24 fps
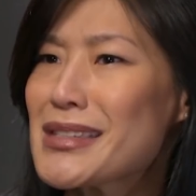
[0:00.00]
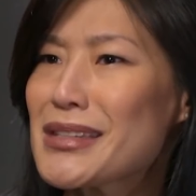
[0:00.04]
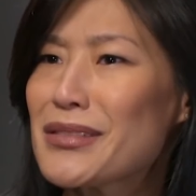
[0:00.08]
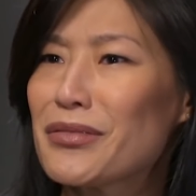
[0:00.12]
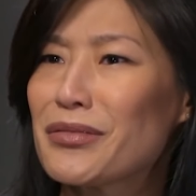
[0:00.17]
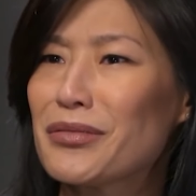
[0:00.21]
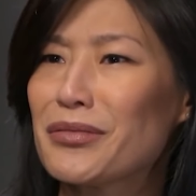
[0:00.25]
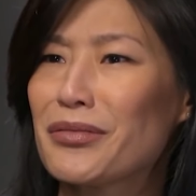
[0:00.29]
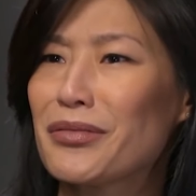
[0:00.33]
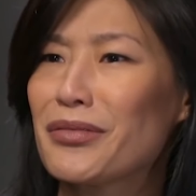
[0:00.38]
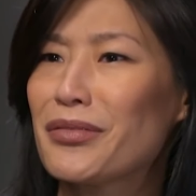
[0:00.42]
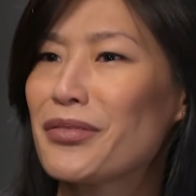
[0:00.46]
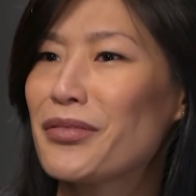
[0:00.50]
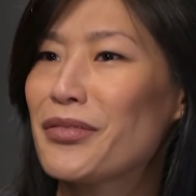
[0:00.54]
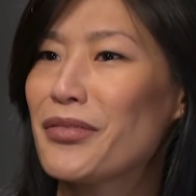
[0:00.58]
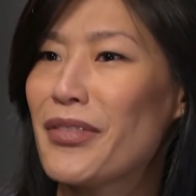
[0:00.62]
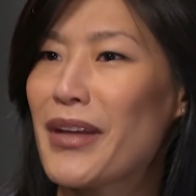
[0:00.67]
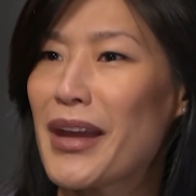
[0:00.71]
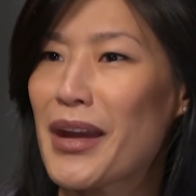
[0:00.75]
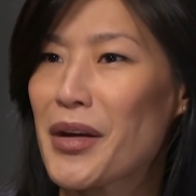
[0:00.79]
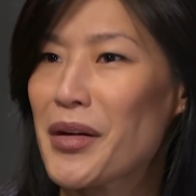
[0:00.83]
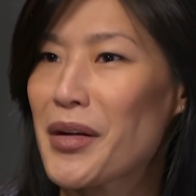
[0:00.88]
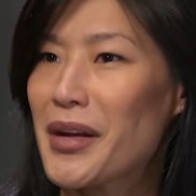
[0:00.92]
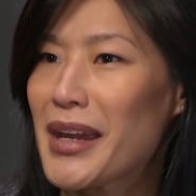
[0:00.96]

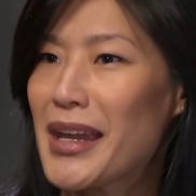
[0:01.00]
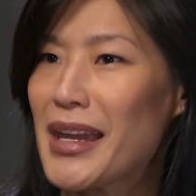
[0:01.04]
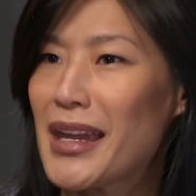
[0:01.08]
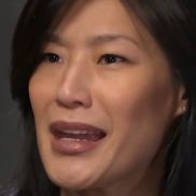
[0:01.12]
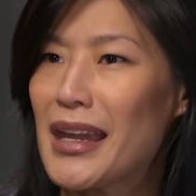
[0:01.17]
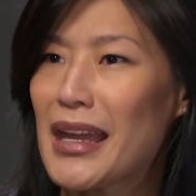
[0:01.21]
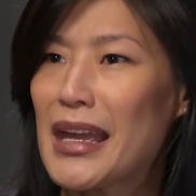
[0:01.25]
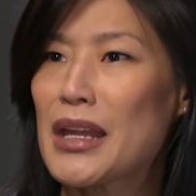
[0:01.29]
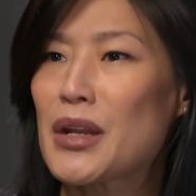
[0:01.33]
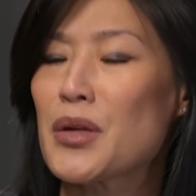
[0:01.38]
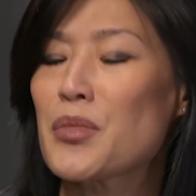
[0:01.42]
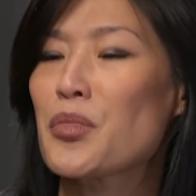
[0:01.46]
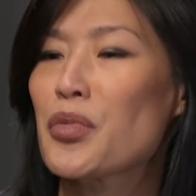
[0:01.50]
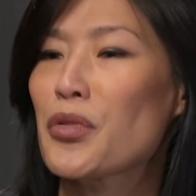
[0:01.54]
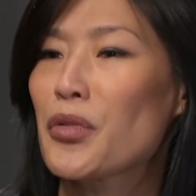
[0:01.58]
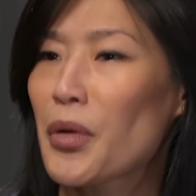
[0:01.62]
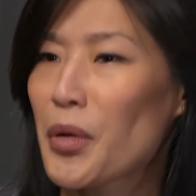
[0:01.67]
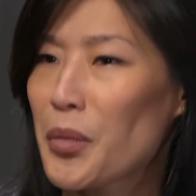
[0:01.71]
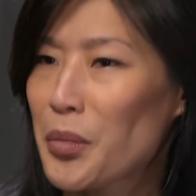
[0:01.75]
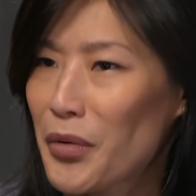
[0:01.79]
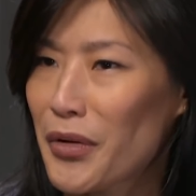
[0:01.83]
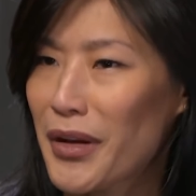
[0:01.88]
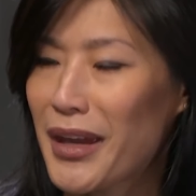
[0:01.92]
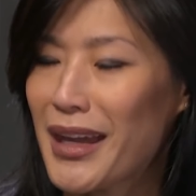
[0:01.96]
you know,
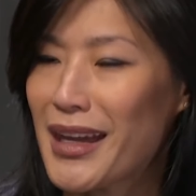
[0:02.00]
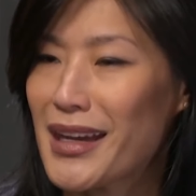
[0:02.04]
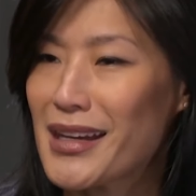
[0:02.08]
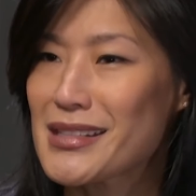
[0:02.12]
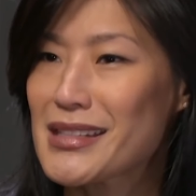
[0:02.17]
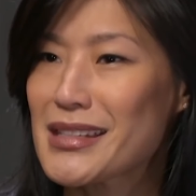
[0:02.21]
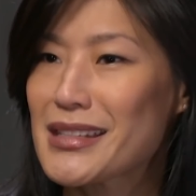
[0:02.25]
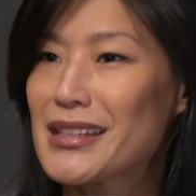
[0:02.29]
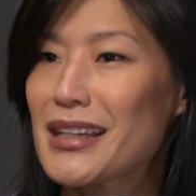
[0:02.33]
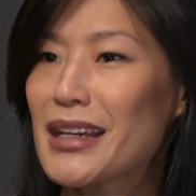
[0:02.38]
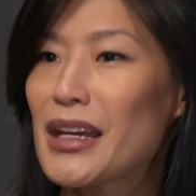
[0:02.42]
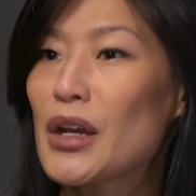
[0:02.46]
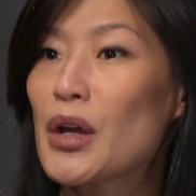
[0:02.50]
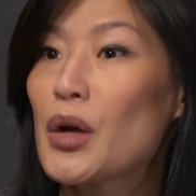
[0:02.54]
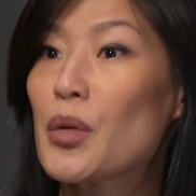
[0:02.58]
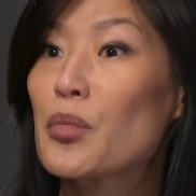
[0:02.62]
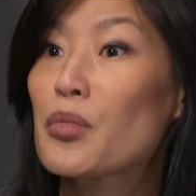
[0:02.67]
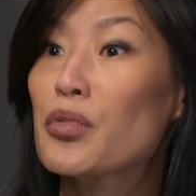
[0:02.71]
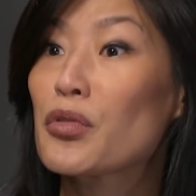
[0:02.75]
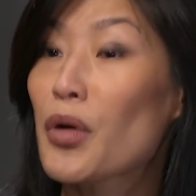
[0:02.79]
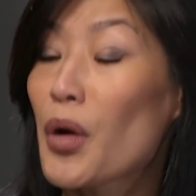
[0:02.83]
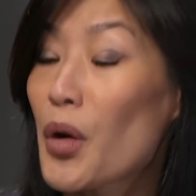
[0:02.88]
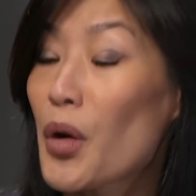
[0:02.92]
because of being out on the